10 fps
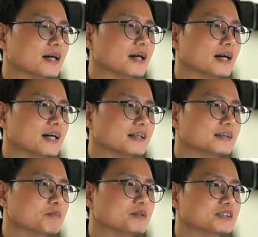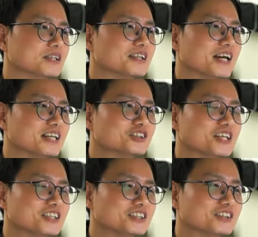And that means that the
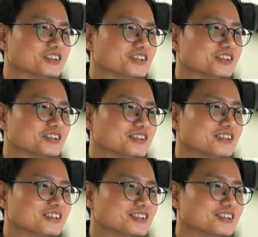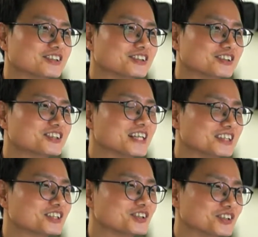education should
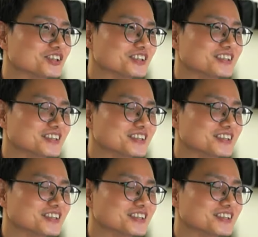change too.